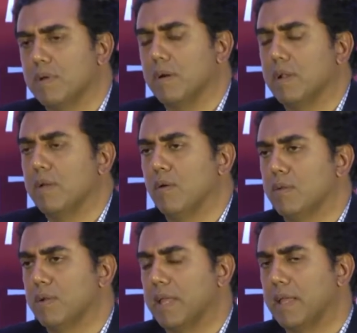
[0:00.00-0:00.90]
early on
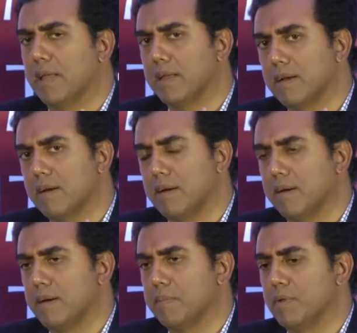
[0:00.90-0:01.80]
you're taking,
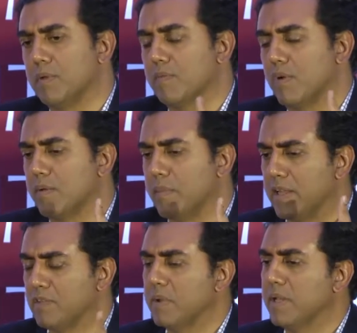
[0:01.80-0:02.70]
you've got
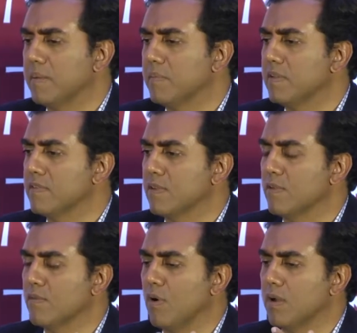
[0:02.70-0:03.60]
management team risk,
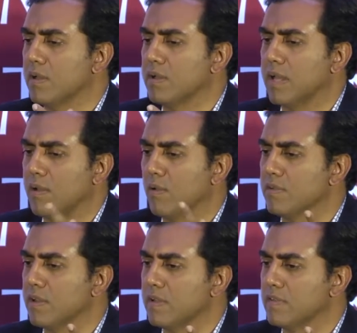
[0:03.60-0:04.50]
you've got
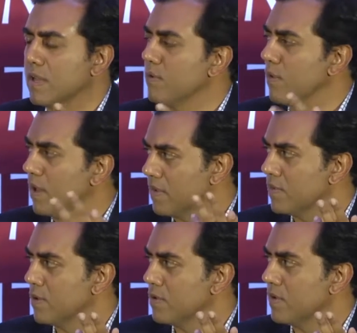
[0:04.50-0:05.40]
technology risk, and you've got
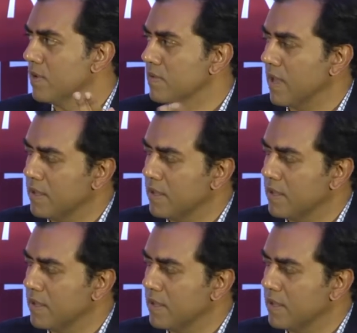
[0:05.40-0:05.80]
execution risk.